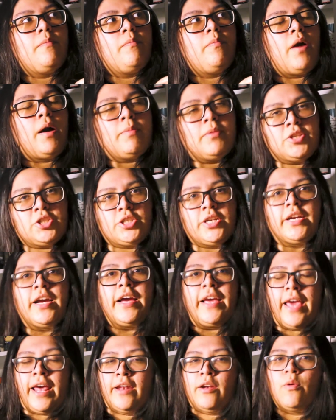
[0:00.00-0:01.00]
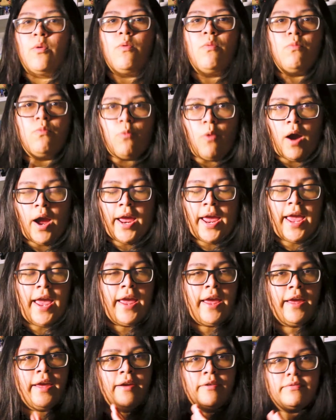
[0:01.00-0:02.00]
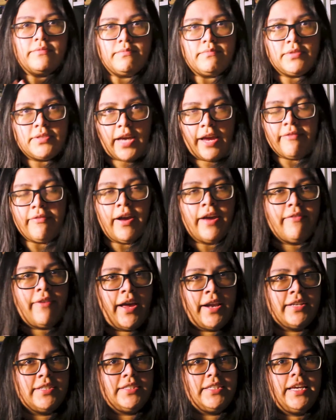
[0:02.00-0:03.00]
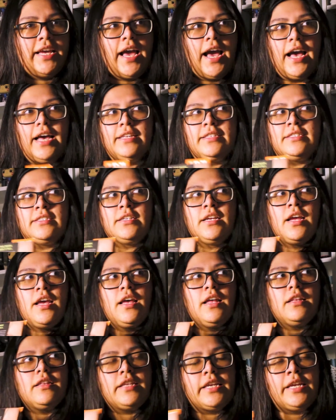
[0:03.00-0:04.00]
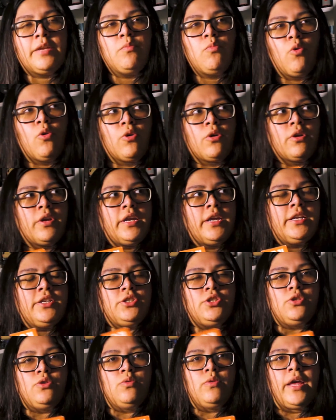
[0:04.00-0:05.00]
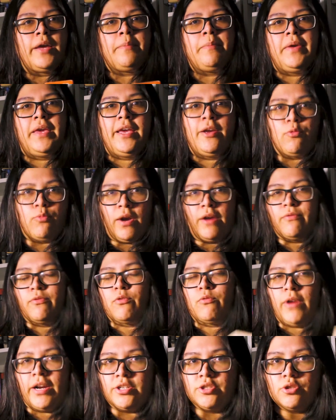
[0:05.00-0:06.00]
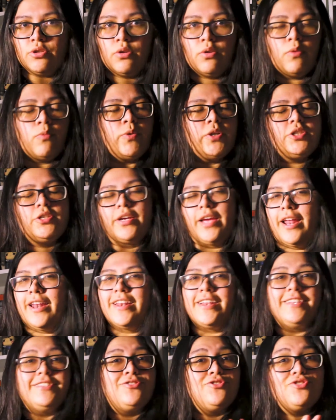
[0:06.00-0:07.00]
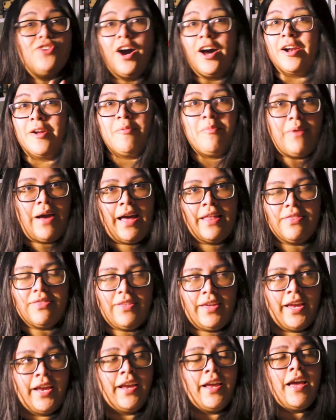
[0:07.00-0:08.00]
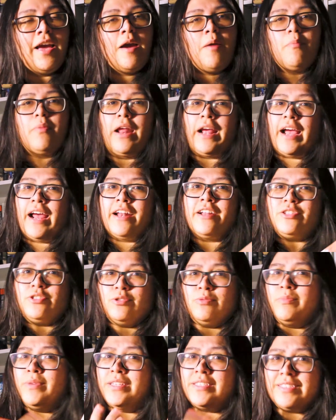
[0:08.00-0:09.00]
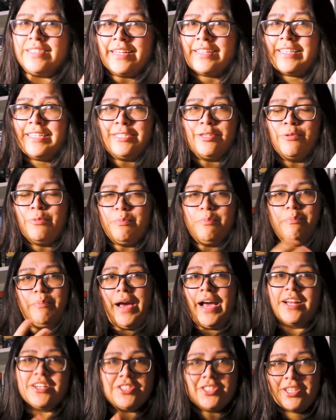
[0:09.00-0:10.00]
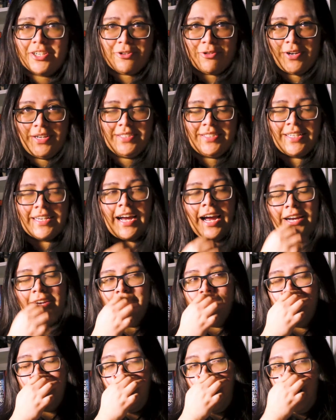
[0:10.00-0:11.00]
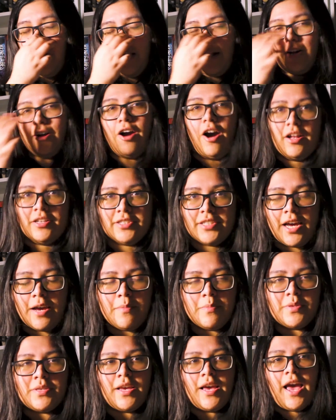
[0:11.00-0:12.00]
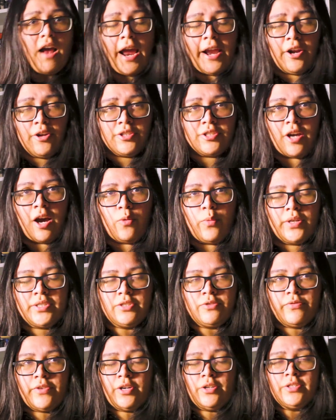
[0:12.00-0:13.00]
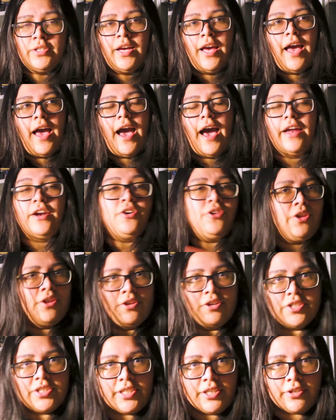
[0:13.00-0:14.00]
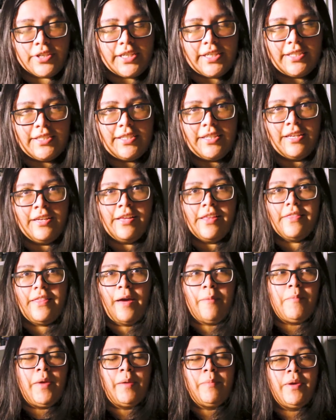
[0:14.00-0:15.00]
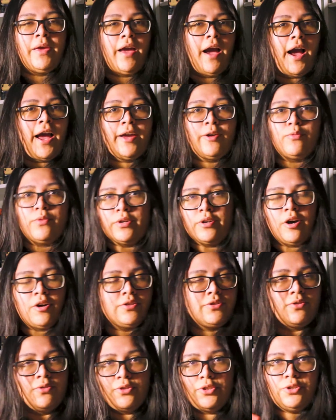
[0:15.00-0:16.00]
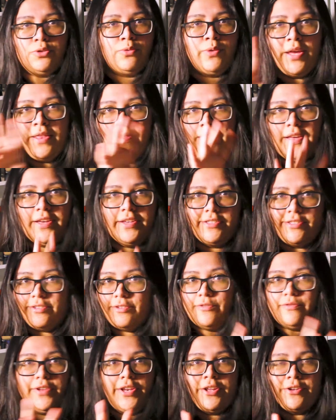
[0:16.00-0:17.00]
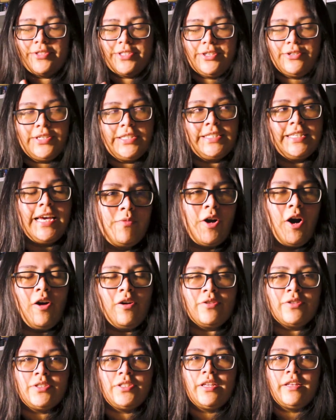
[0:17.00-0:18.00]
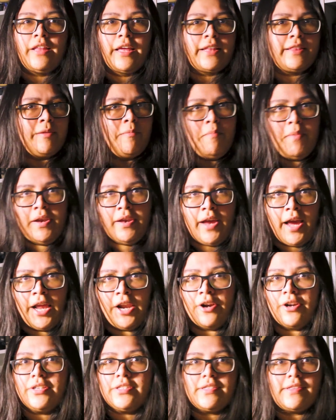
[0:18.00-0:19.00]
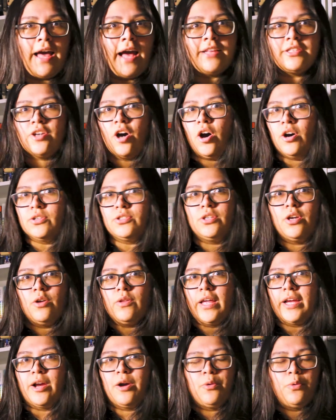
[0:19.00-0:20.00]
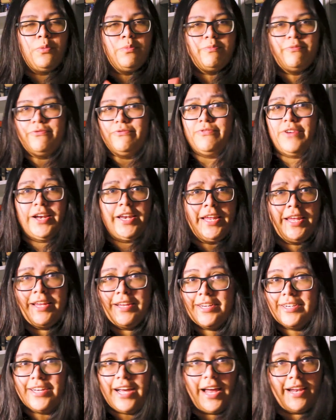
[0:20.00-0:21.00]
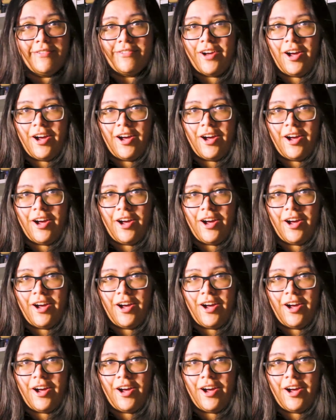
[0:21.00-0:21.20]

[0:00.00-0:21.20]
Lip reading: publishing, again, YA sci-fi fantasy has leaned more into like being referential, which again is not a bad thing, but I kind of do miss like these batshit crazy kind of concepts. I know Scott Westerfeld had another series that maybe I would also do in this video series called like The Midnighters. That's also like a funny kind of